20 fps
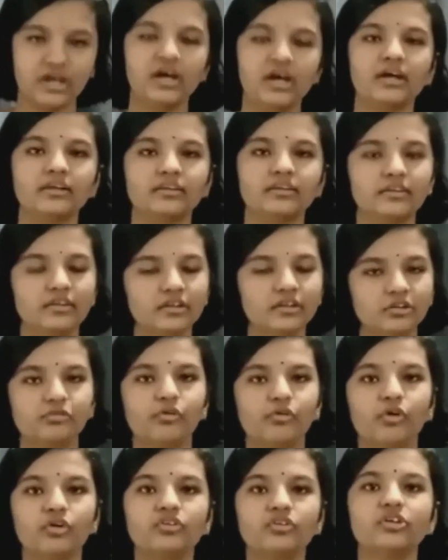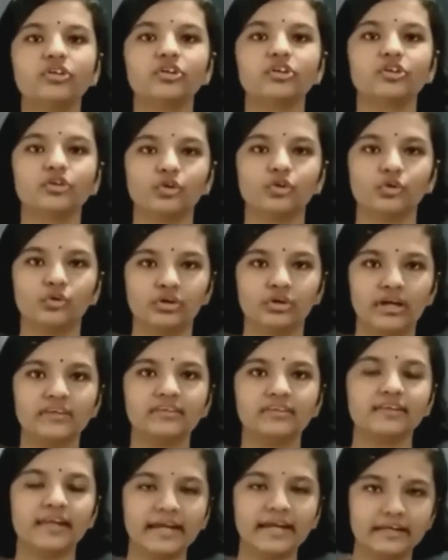This force is known as
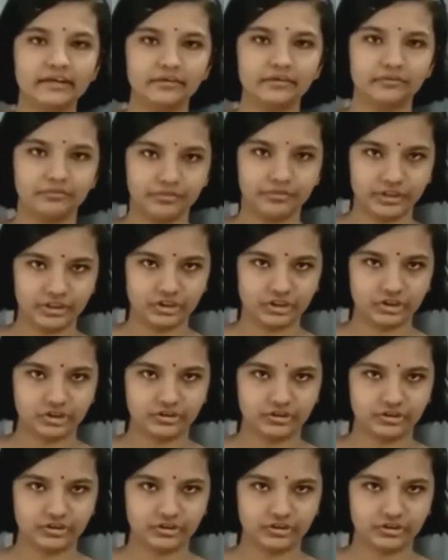sliding friction.